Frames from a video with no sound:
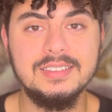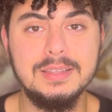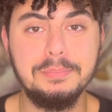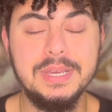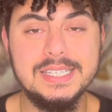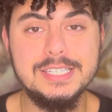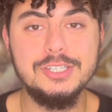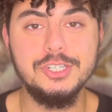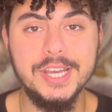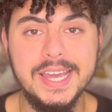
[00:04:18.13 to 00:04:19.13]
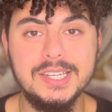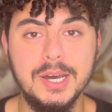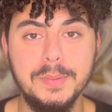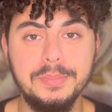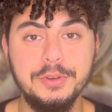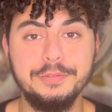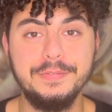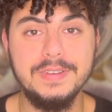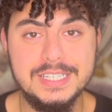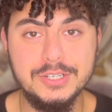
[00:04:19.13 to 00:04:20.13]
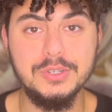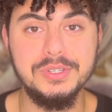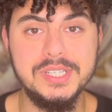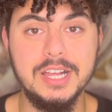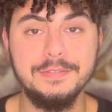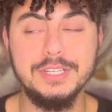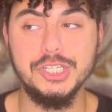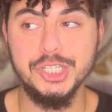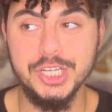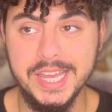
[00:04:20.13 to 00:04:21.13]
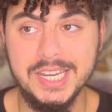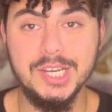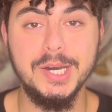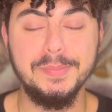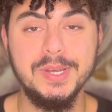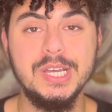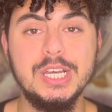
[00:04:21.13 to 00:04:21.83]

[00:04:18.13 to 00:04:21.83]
The beast is chained up, your physical self is chained up